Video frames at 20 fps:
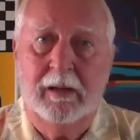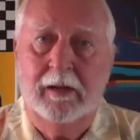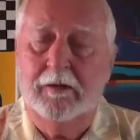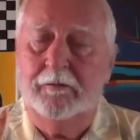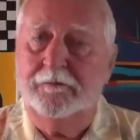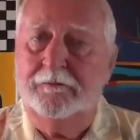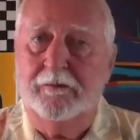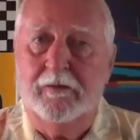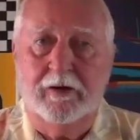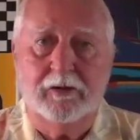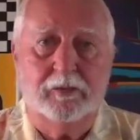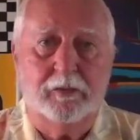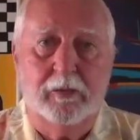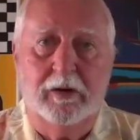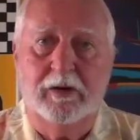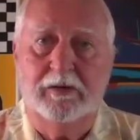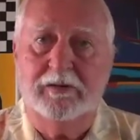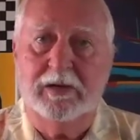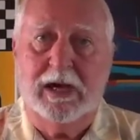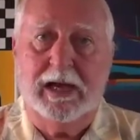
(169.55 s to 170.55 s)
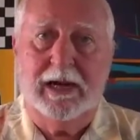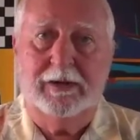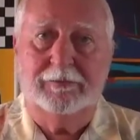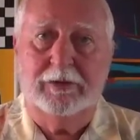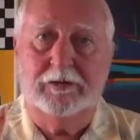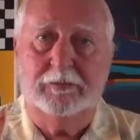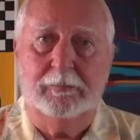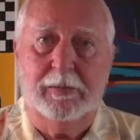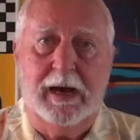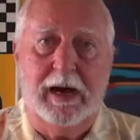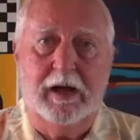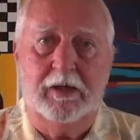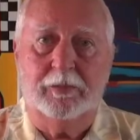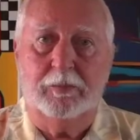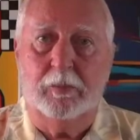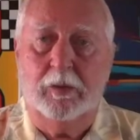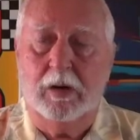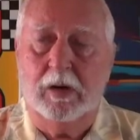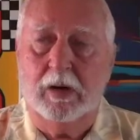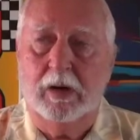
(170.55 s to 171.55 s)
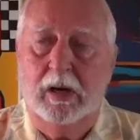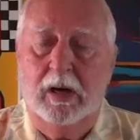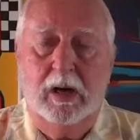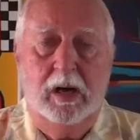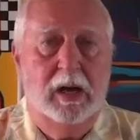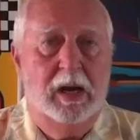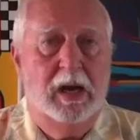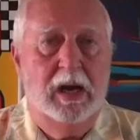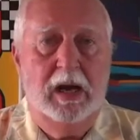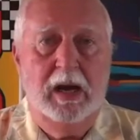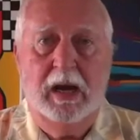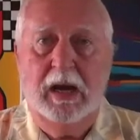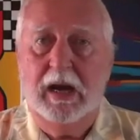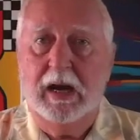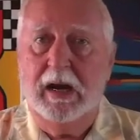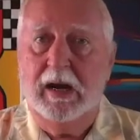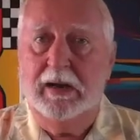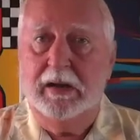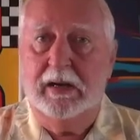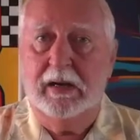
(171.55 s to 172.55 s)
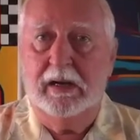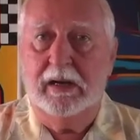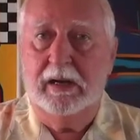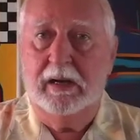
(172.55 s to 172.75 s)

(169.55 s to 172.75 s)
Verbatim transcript: the first words out of his mouth were, hey,